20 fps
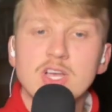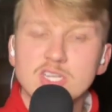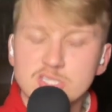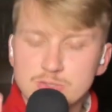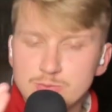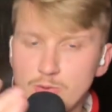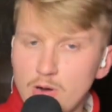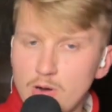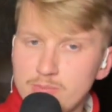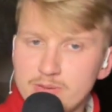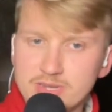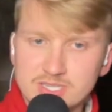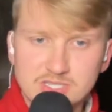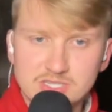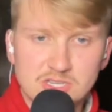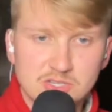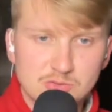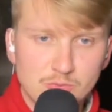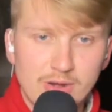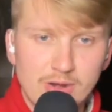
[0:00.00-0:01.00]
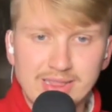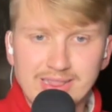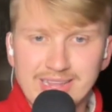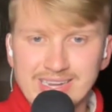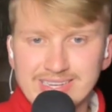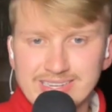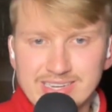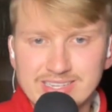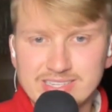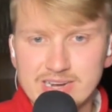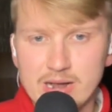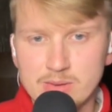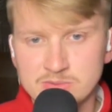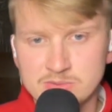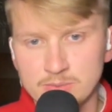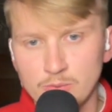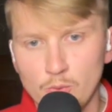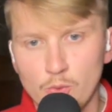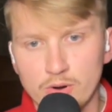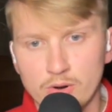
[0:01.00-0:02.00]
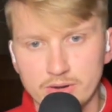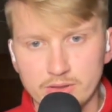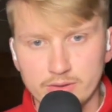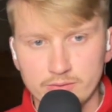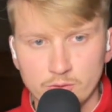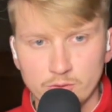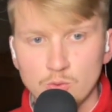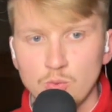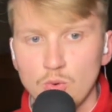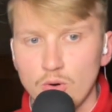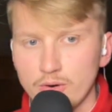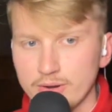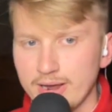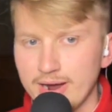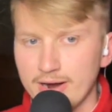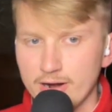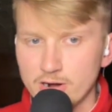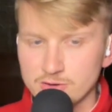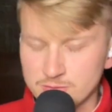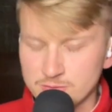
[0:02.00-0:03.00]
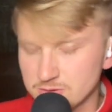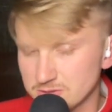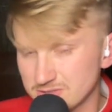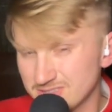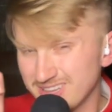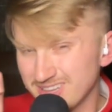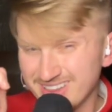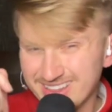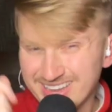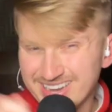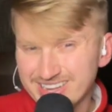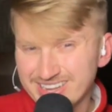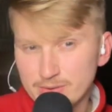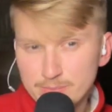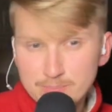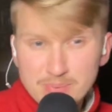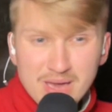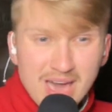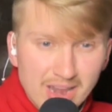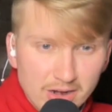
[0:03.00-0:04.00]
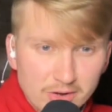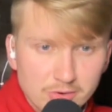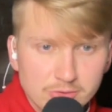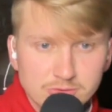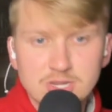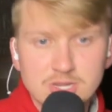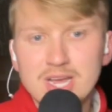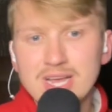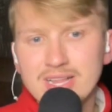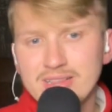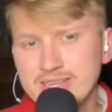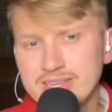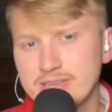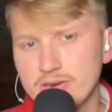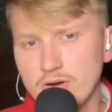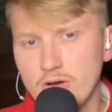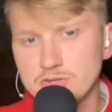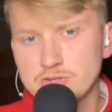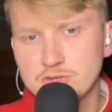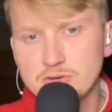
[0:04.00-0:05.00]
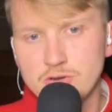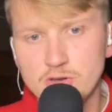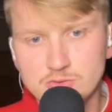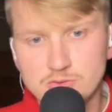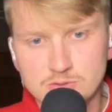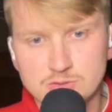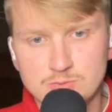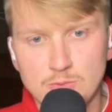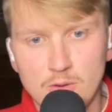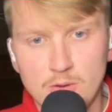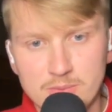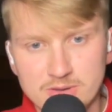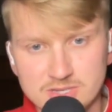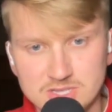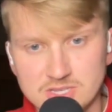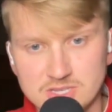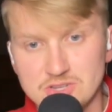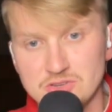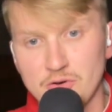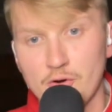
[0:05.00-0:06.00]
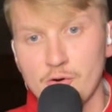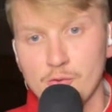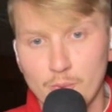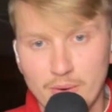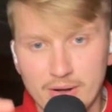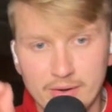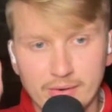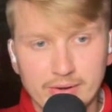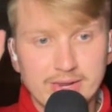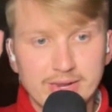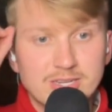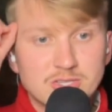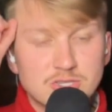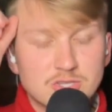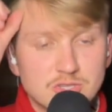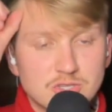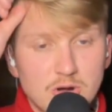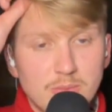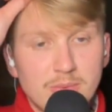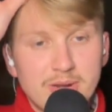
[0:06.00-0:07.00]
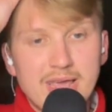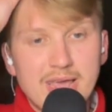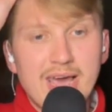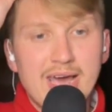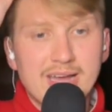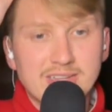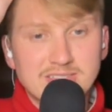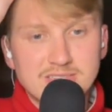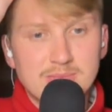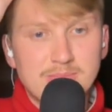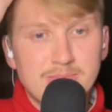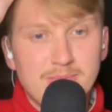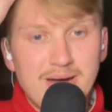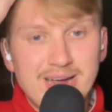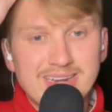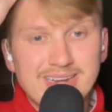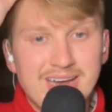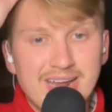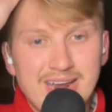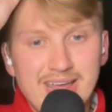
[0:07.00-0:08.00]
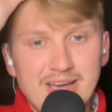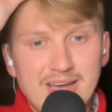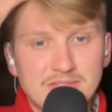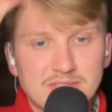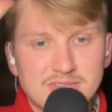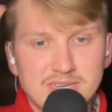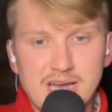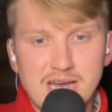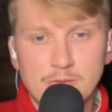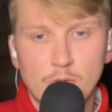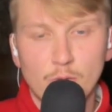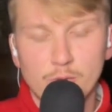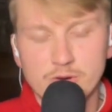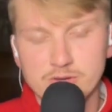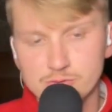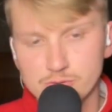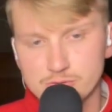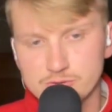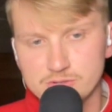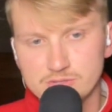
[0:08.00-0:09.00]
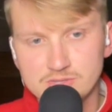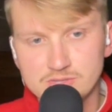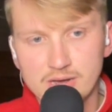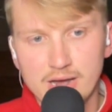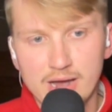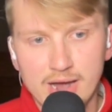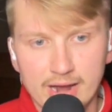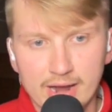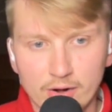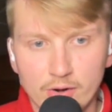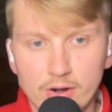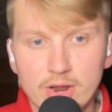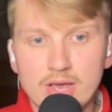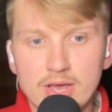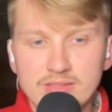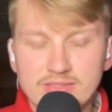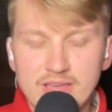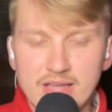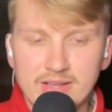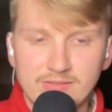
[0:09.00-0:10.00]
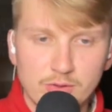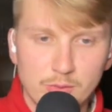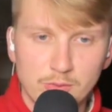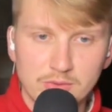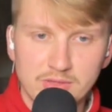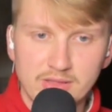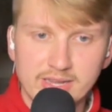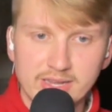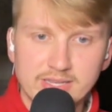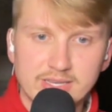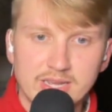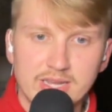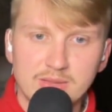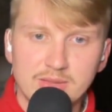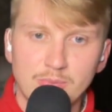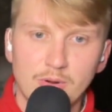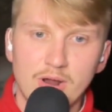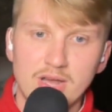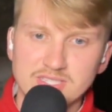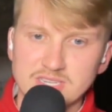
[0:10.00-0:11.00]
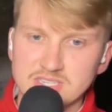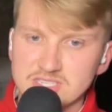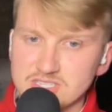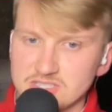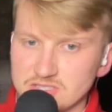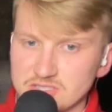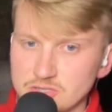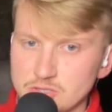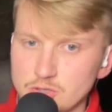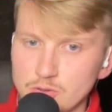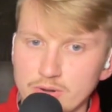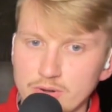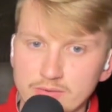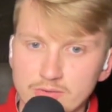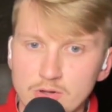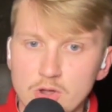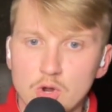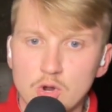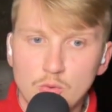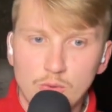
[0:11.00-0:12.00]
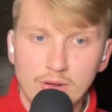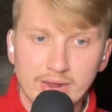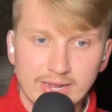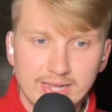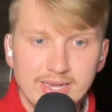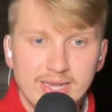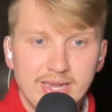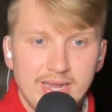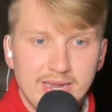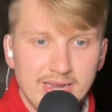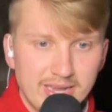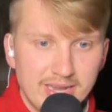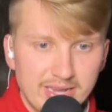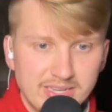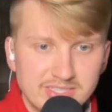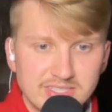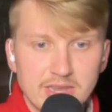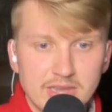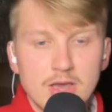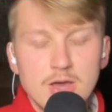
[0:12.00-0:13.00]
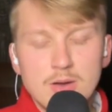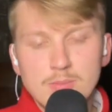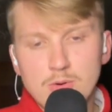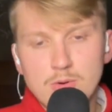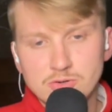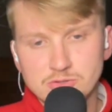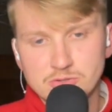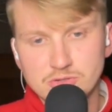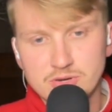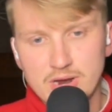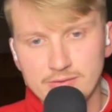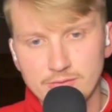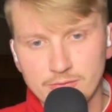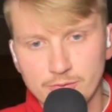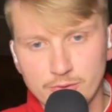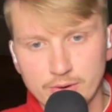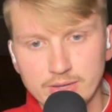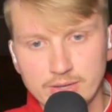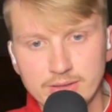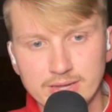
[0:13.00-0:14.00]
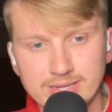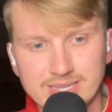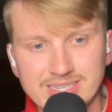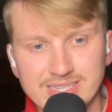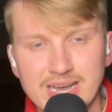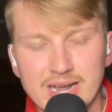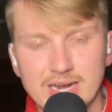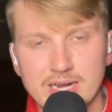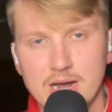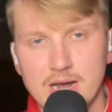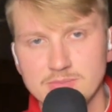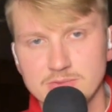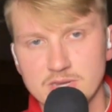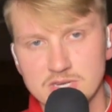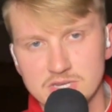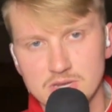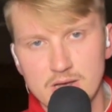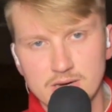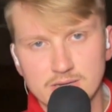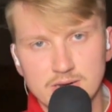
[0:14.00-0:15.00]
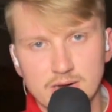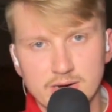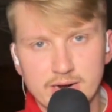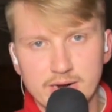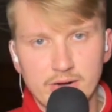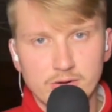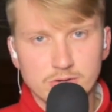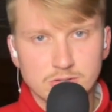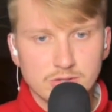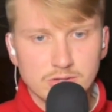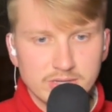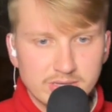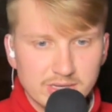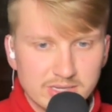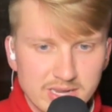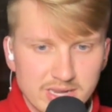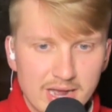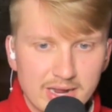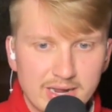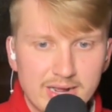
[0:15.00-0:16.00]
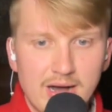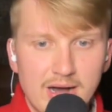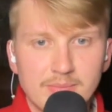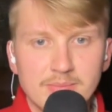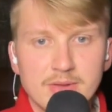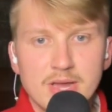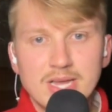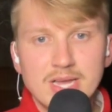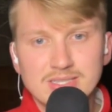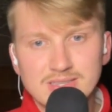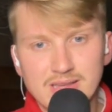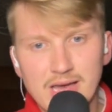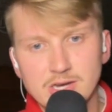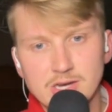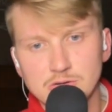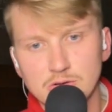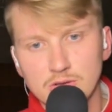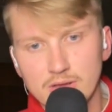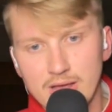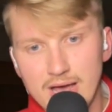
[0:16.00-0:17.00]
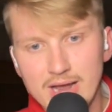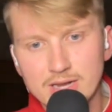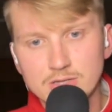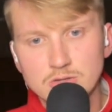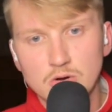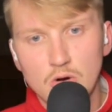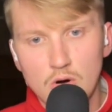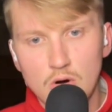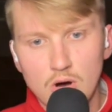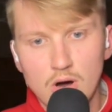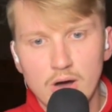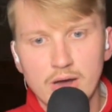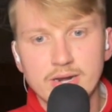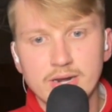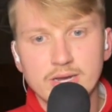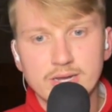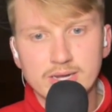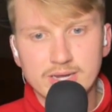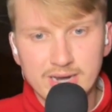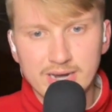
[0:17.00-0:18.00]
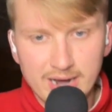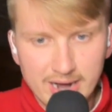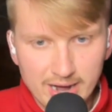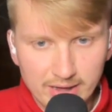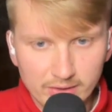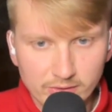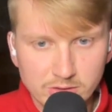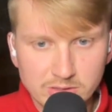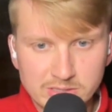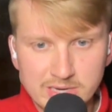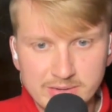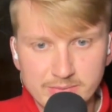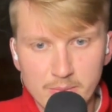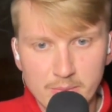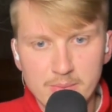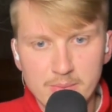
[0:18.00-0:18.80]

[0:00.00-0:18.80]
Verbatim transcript: Small businesses rate LinkedIn jobs #1 in delivering quality hires versus the leading competitors. LinkedIn also knows what small businesses are wearing so many hats and might not have the time or resources to hire. Thankfully, with LinkedIn, the process is intuitive, quick, easy. Post your job for free. LinkedIn.com/LockedOnCollege. LinkedIn.com/LockedOnCollege. Keep in